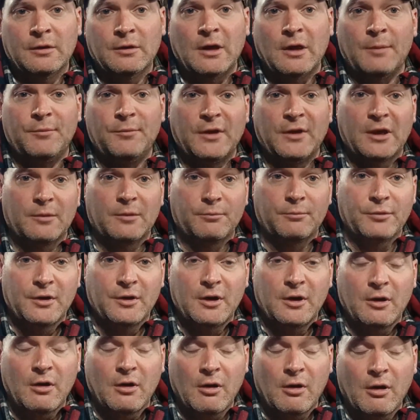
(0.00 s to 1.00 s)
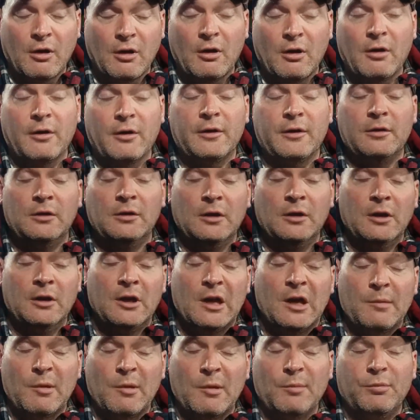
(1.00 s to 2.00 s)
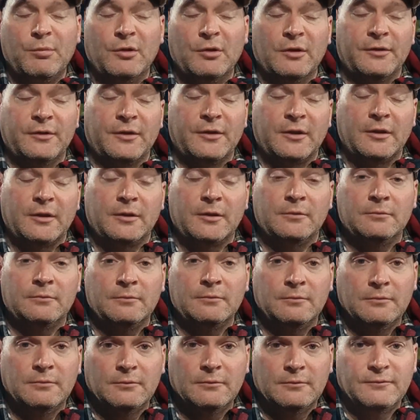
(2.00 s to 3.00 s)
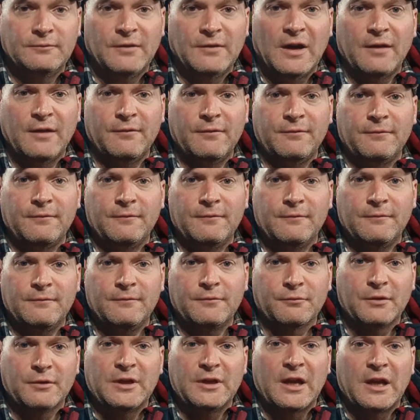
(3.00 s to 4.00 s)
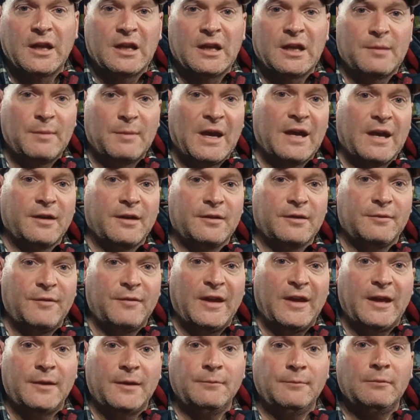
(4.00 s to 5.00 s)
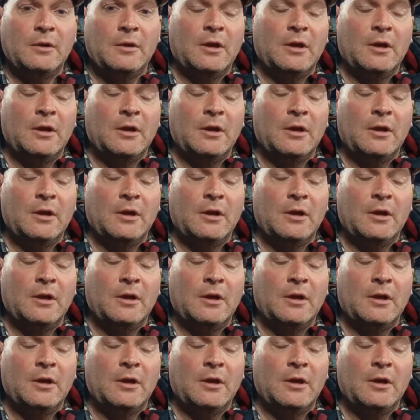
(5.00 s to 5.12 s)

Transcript: I'm thinking pretty hard about pulling the 5.3 out of the back of the van,